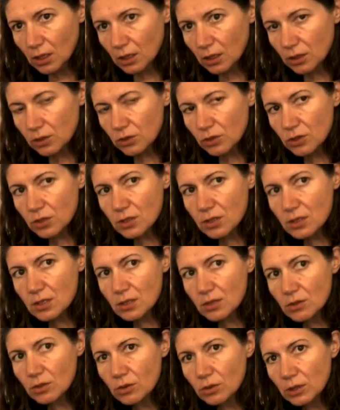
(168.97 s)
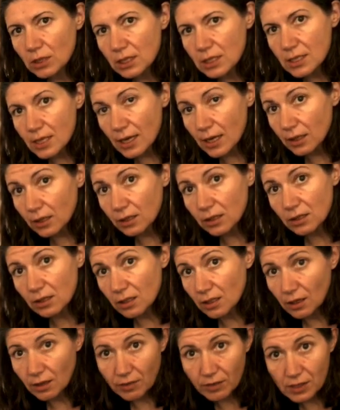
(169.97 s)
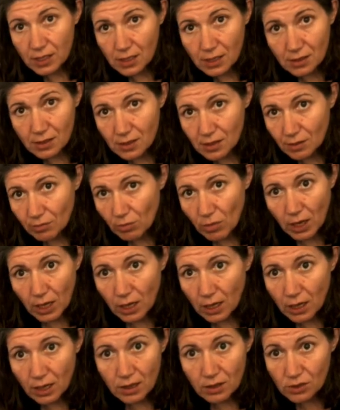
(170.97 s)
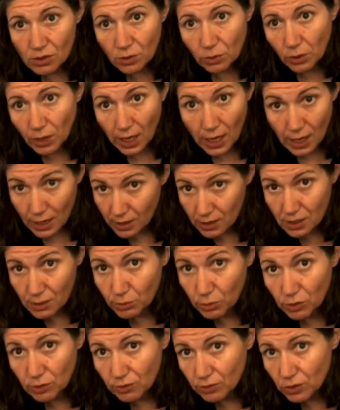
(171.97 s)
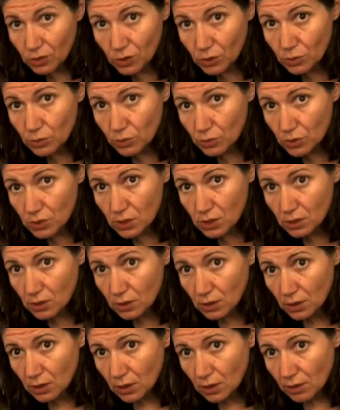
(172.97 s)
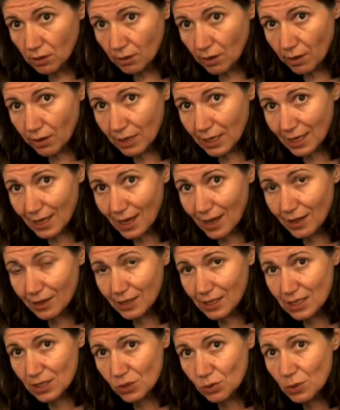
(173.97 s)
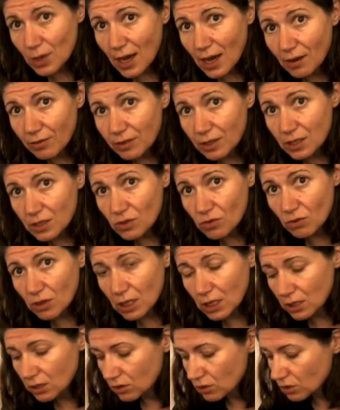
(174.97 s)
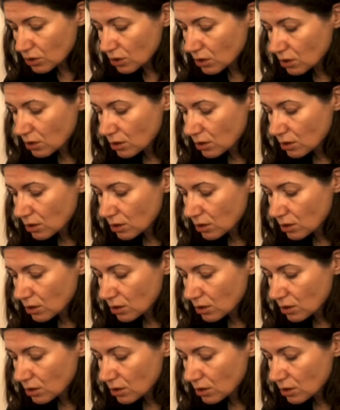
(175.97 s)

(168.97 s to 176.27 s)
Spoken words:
And just slowly telling the nervous system that it's okay to move the toes, that they do have this range.